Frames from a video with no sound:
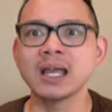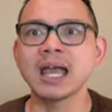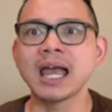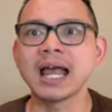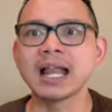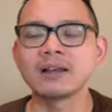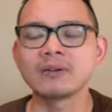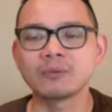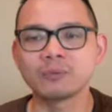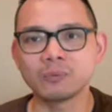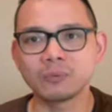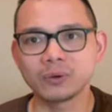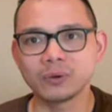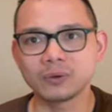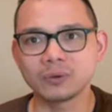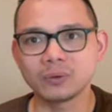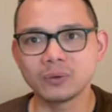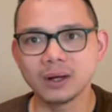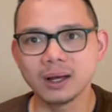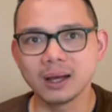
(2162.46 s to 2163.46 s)
and it
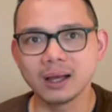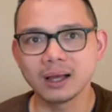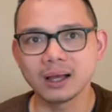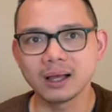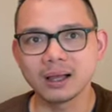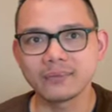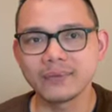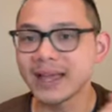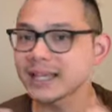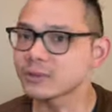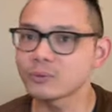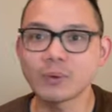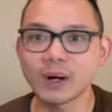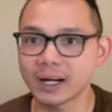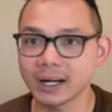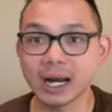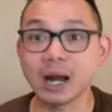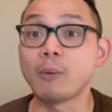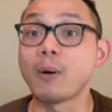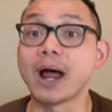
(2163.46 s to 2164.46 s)
will. That's
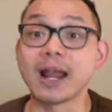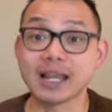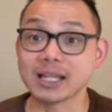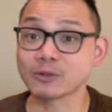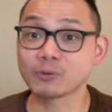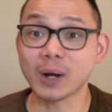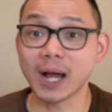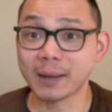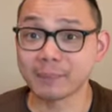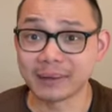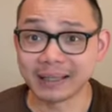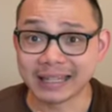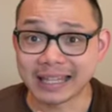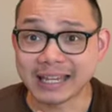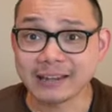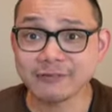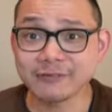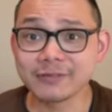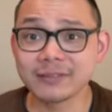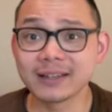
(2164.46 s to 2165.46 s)
what I
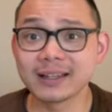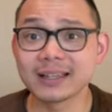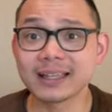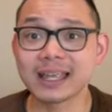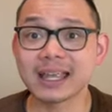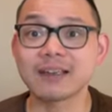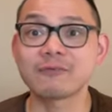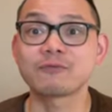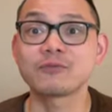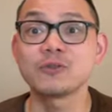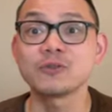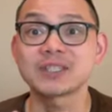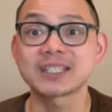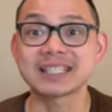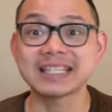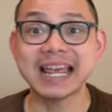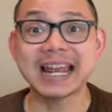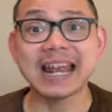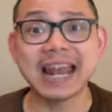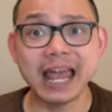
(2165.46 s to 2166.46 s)
believe. If you
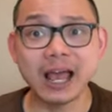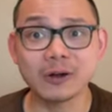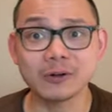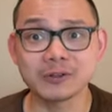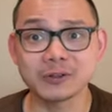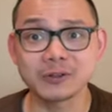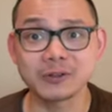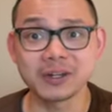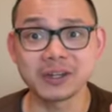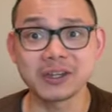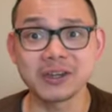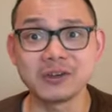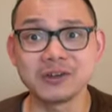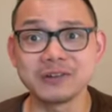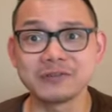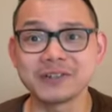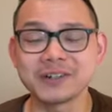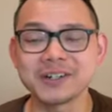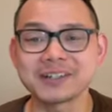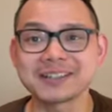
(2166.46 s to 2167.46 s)
send out to the
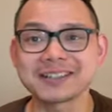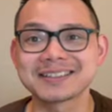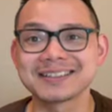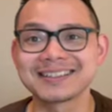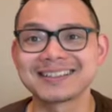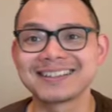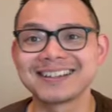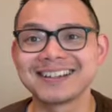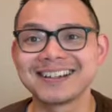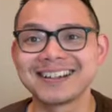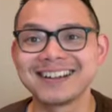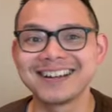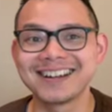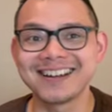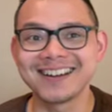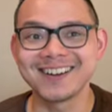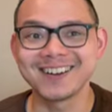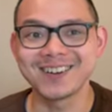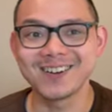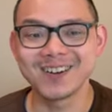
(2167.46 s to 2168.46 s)
universe
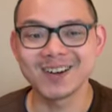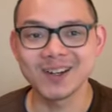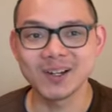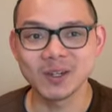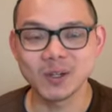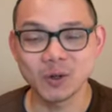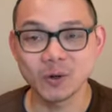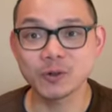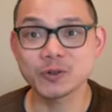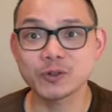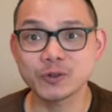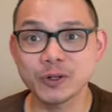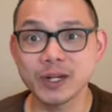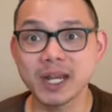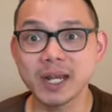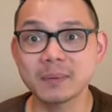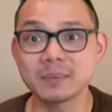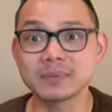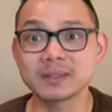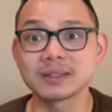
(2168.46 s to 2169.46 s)
your
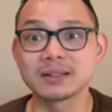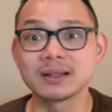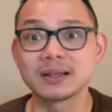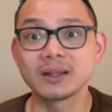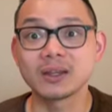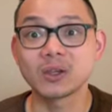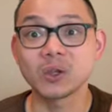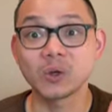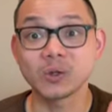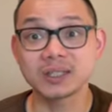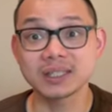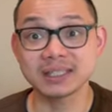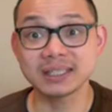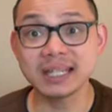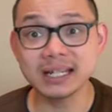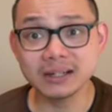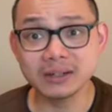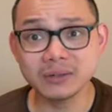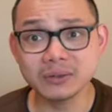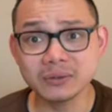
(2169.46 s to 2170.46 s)
dreams, your
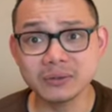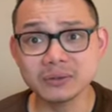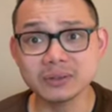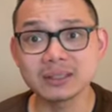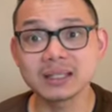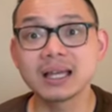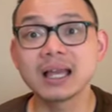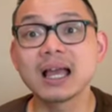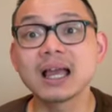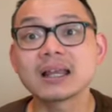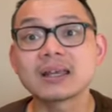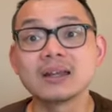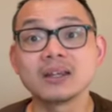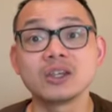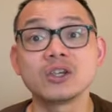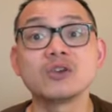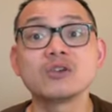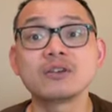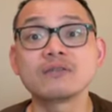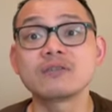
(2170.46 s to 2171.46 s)
signals, the
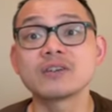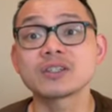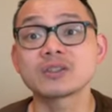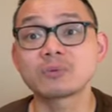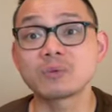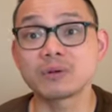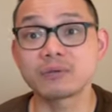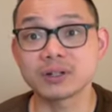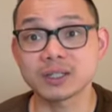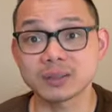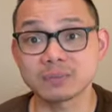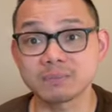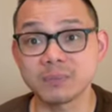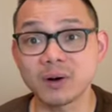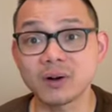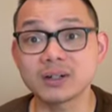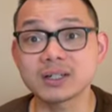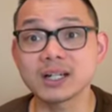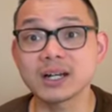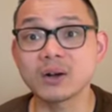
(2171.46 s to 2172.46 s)
universe will
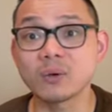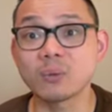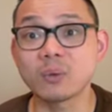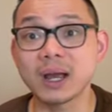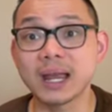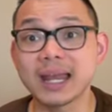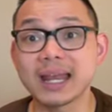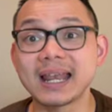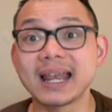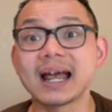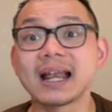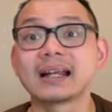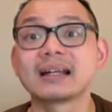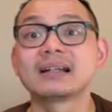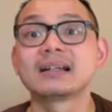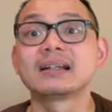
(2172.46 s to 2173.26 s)
respond in a way that